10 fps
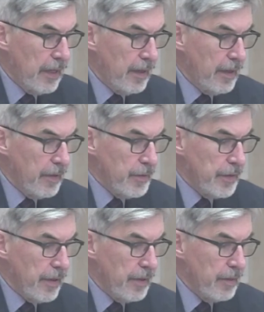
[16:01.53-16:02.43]
I
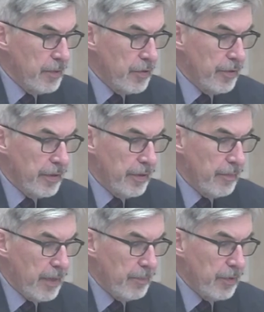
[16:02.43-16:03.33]
understand the majority of the
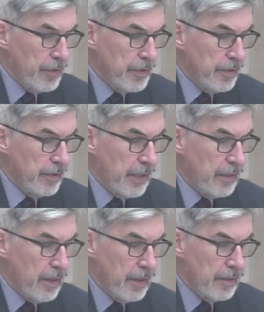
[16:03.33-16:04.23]
members did
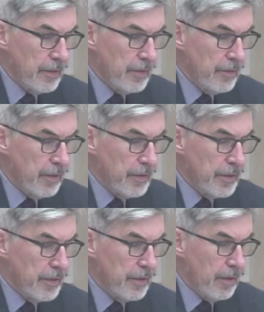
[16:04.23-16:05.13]
not
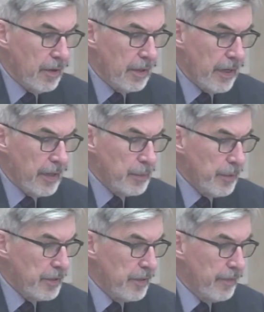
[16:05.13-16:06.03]
endorse all
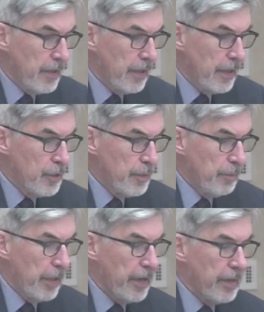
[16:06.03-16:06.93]
aspects of the engagement
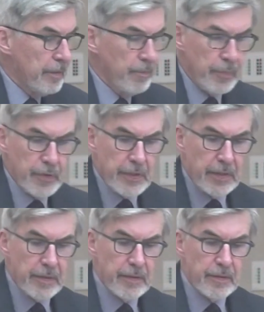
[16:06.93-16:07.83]
plan
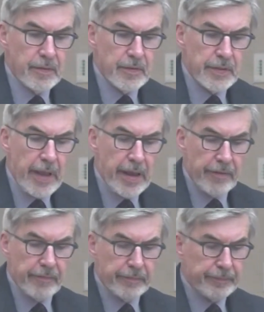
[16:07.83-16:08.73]
presented to staff.